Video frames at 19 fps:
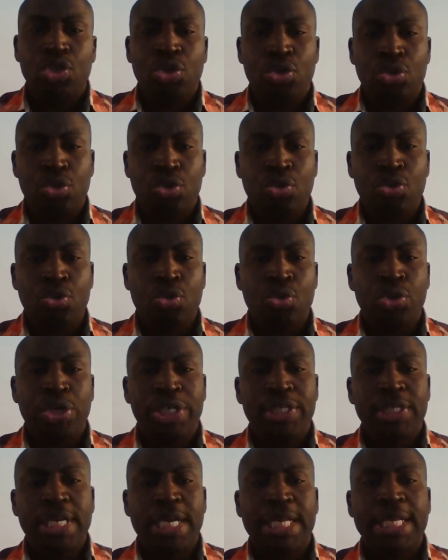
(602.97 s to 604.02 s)

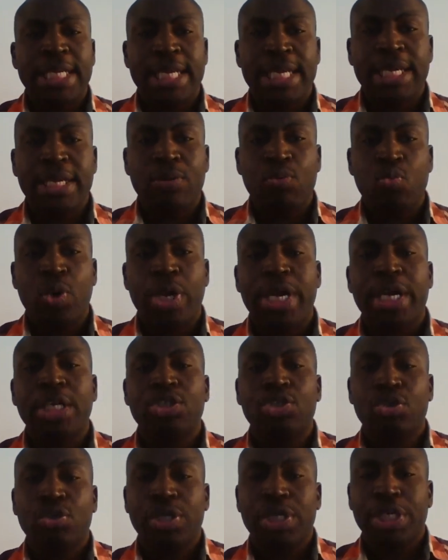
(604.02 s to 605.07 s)
these are the
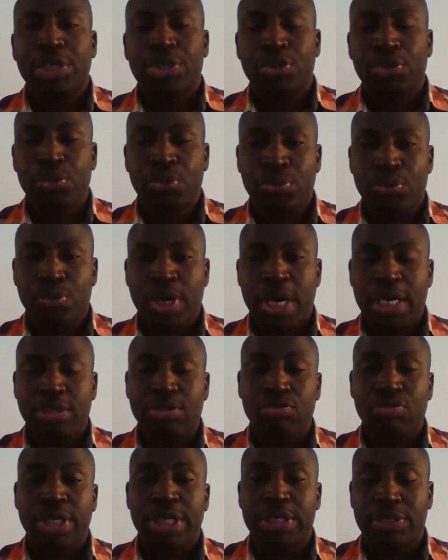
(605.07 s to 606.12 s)
ways you need to
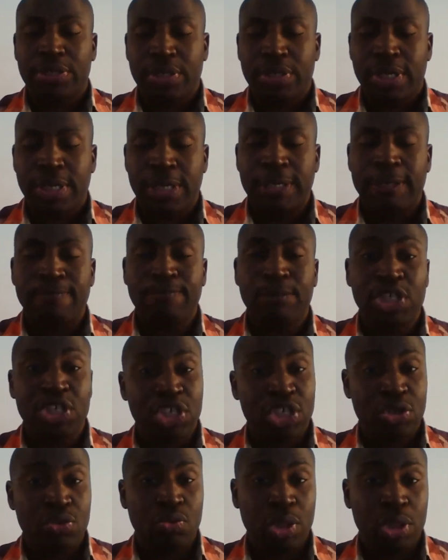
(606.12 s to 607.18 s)
address
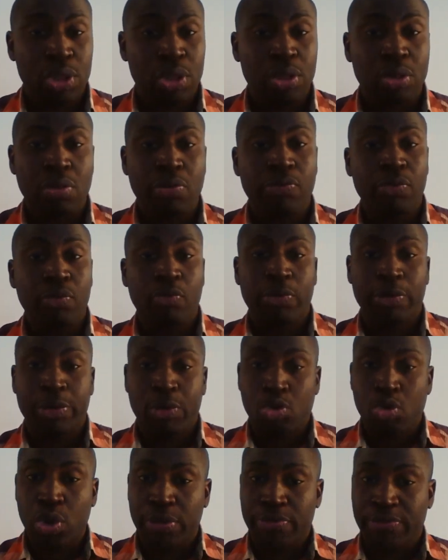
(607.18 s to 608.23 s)
this situation of
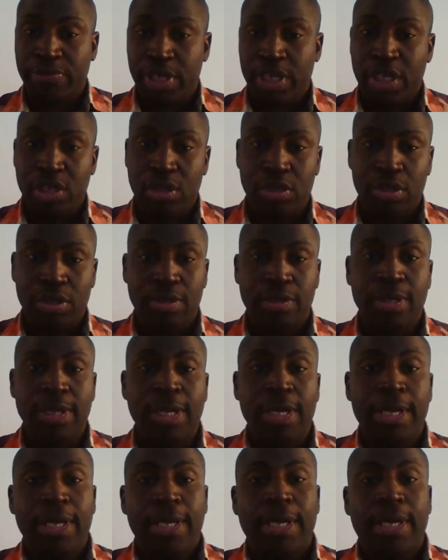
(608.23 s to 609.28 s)
overqualification,
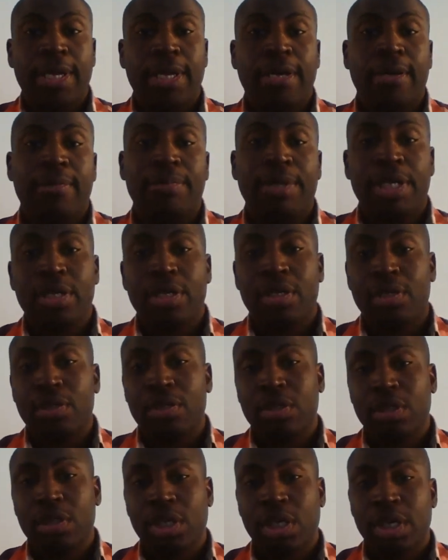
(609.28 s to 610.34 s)

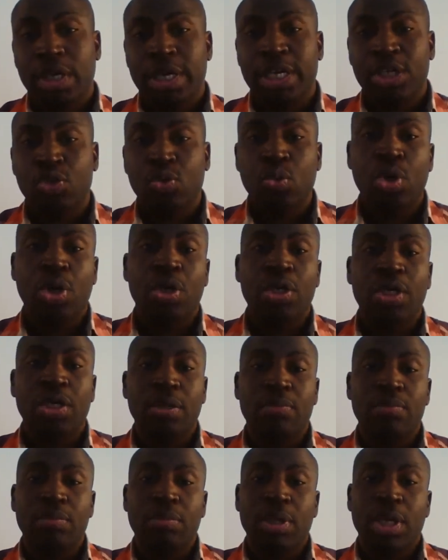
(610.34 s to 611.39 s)
because guess what,
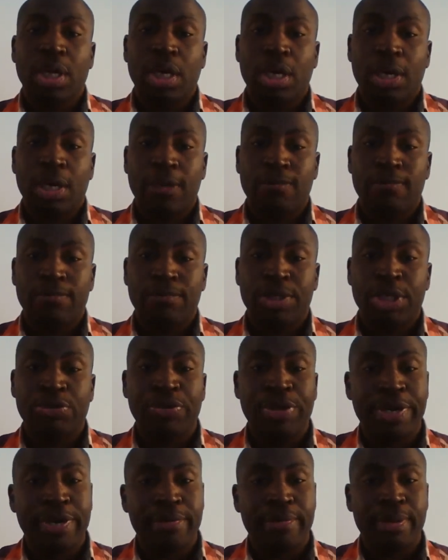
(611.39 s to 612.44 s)
the
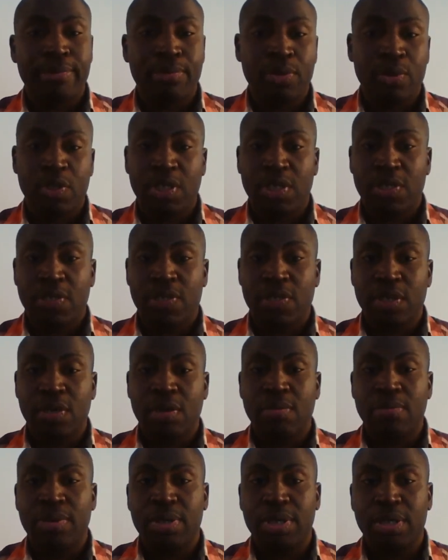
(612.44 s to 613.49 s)
recruitment process is a
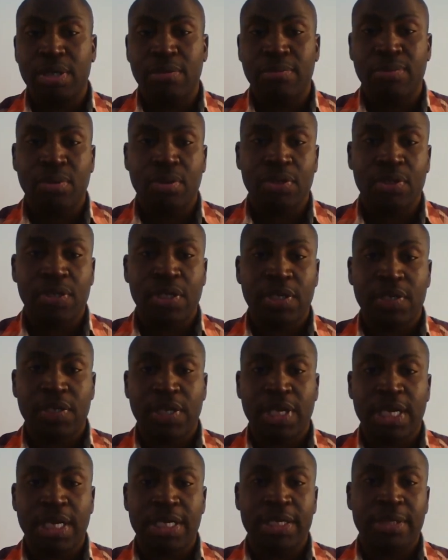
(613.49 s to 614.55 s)
competitive process,
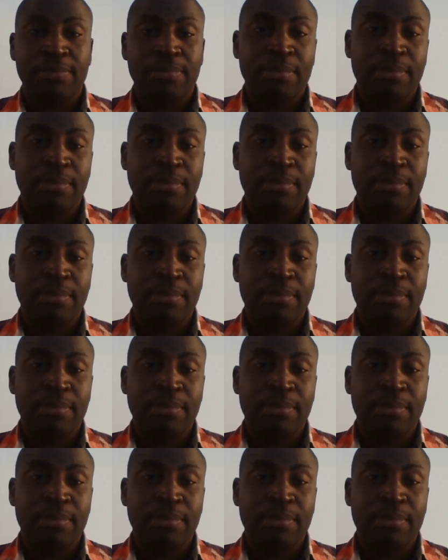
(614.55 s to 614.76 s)
and